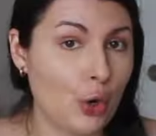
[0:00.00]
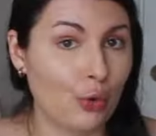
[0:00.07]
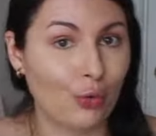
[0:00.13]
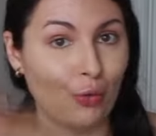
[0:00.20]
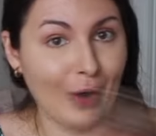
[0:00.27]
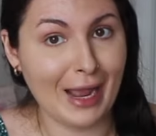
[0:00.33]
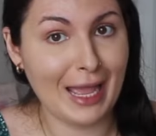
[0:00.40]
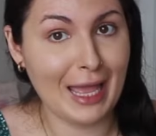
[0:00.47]

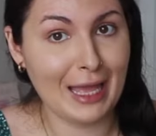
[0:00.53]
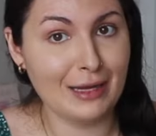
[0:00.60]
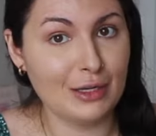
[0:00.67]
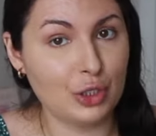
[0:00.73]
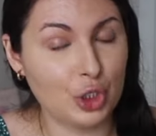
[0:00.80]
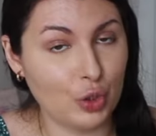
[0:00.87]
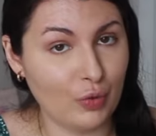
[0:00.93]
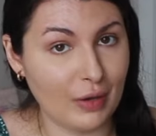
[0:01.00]

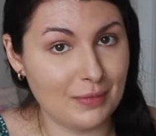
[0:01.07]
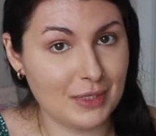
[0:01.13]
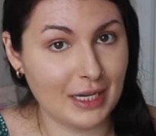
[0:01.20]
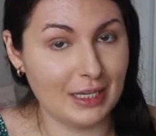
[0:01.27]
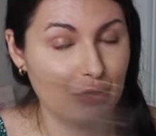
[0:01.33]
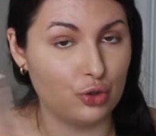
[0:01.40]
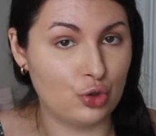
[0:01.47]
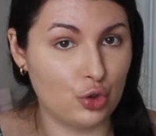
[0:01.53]
ran to the
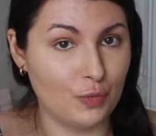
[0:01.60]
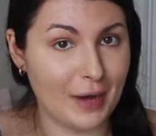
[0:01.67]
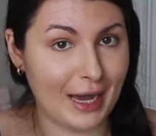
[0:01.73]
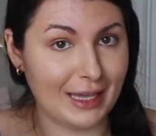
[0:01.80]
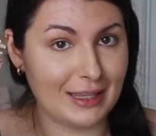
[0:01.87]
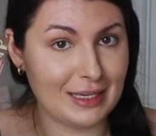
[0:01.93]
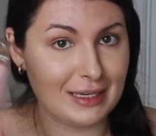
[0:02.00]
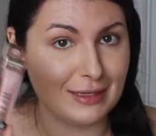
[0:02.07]
website to
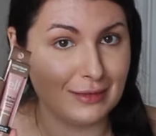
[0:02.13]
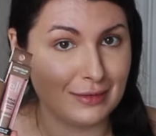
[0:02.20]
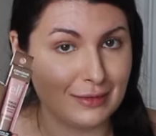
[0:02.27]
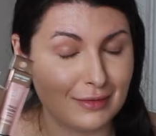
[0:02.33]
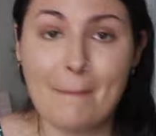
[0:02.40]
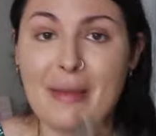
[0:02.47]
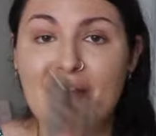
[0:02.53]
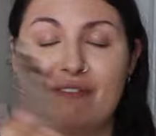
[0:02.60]
buy these,
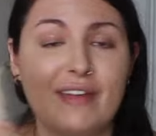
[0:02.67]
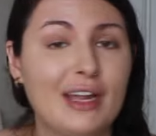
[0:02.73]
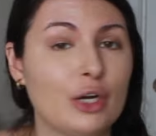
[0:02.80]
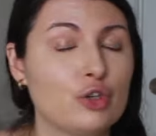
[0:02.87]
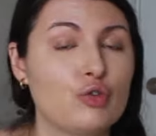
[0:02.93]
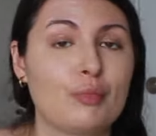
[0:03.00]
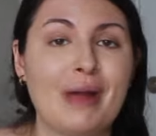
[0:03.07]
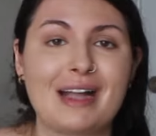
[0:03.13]
my
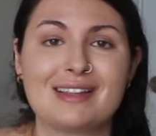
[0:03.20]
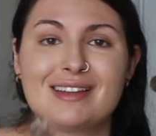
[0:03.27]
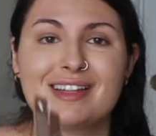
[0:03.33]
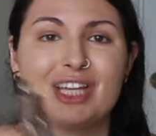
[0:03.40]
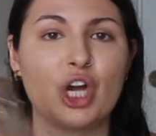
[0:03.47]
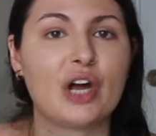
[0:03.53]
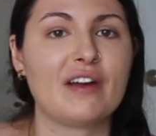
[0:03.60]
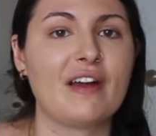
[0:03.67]
fingers were
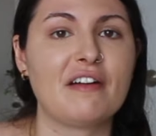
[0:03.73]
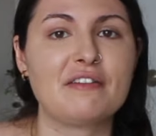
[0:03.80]
practically on